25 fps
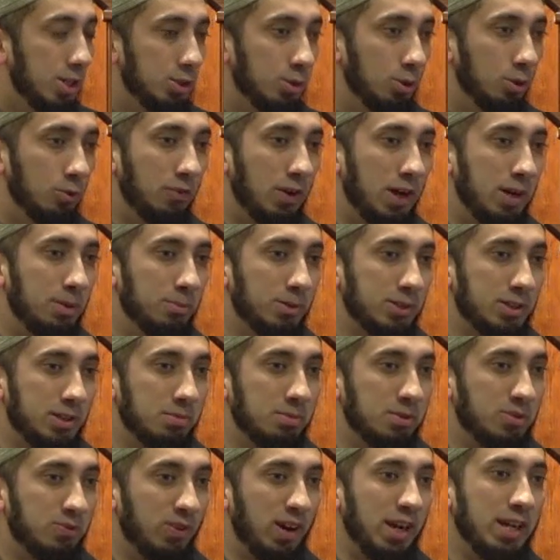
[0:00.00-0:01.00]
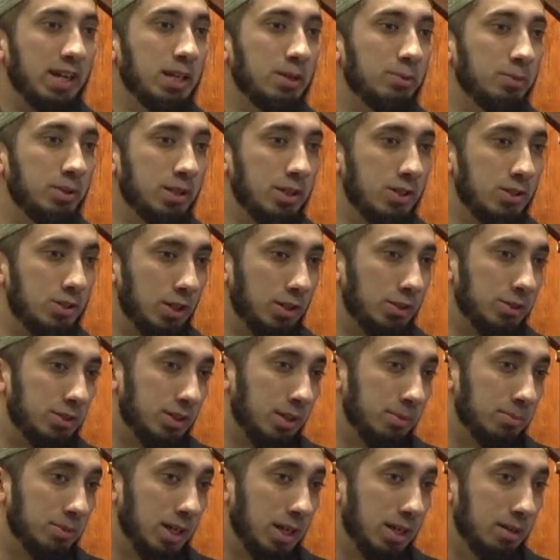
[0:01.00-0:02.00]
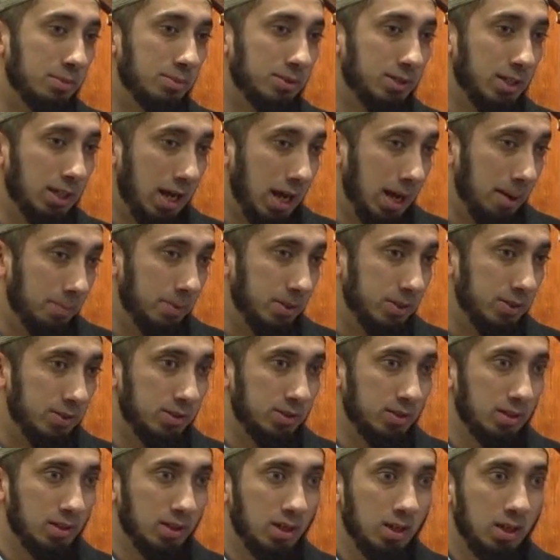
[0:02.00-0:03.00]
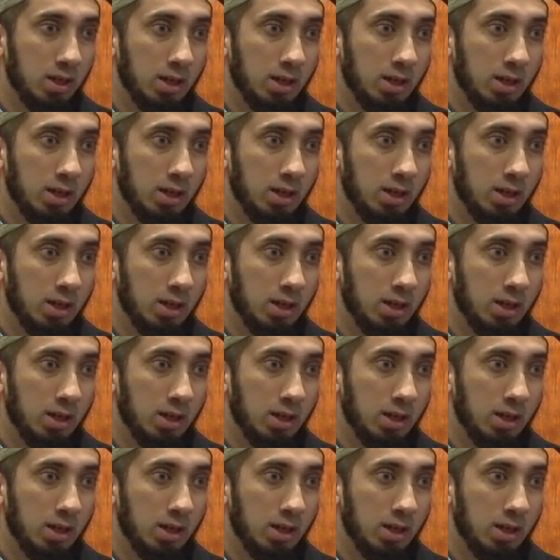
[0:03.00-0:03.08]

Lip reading: You'll find Muslims fighting with each other sometimes. It happens.